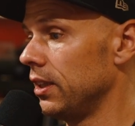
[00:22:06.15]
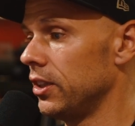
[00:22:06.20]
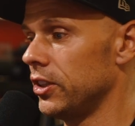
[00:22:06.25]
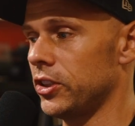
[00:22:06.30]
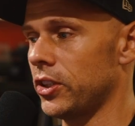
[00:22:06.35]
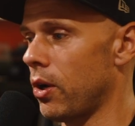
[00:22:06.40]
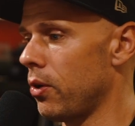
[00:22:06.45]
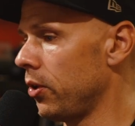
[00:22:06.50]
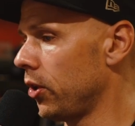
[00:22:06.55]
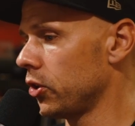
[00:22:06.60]

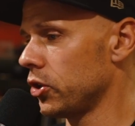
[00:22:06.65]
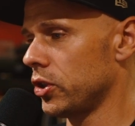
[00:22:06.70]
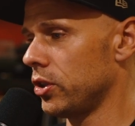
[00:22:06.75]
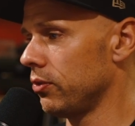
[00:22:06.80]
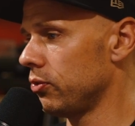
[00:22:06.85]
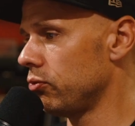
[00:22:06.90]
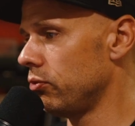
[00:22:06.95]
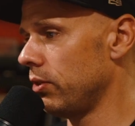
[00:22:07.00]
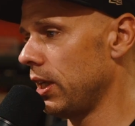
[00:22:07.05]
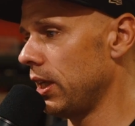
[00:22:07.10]
Sonox
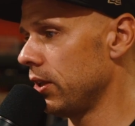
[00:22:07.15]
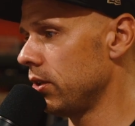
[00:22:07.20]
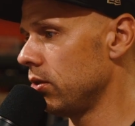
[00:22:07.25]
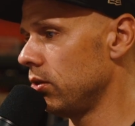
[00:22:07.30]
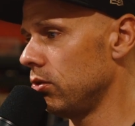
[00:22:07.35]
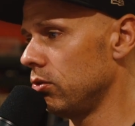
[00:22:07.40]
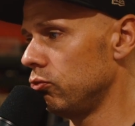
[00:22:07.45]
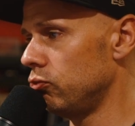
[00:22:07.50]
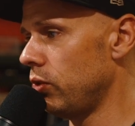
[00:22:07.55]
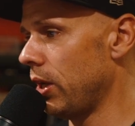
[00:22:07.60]
stuff's really
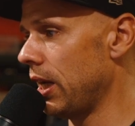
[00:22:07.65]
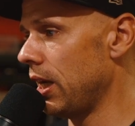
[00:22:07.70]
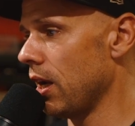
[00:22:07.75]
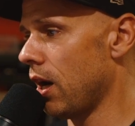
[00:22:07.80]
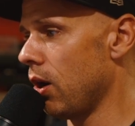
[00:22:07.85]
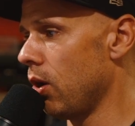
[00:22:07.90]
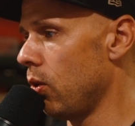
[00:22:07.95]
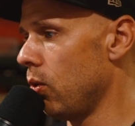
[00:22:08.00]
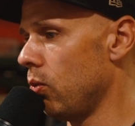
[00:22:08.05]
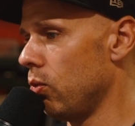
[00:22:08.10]
cool. Really,
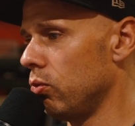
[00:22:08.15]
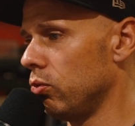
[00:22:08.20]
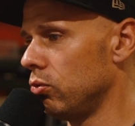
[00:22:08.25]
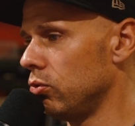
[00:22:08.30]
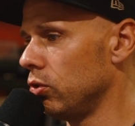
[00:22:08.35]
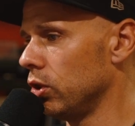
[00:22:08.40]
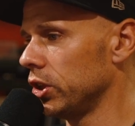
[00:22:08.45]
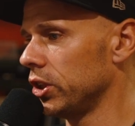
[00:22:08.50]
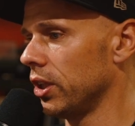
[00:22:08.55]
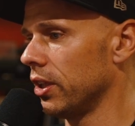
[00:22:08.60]
oh
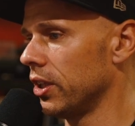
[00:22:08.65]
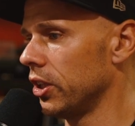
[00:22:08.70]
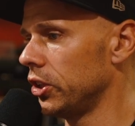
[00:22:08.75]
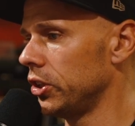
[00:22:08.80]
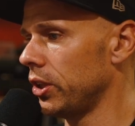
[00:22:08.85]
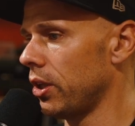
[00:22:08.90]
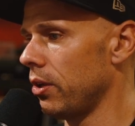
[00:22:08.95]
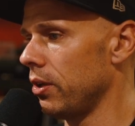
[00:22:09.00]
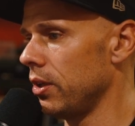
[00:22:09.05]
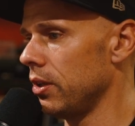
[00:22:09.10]
gosh, I'm going to
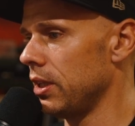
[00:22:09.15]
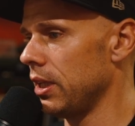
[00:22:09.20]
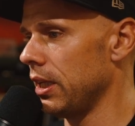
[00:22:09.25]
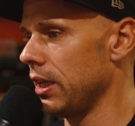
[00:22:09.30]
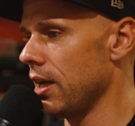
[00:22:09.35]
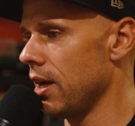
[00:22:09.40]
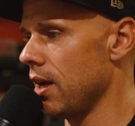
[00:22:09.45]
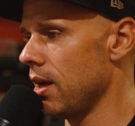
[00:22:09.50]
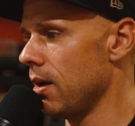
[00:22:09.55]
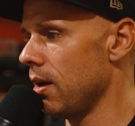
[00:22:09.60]
show you
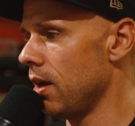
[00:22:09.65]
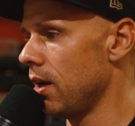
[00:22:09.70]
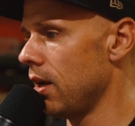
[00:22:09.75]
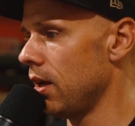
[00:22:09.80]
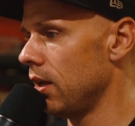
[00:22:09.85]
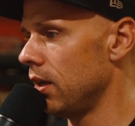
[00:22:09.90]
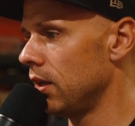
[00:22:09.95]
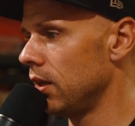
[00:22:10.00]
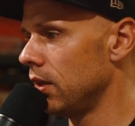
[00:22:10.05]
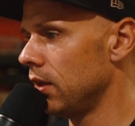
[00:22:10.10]
the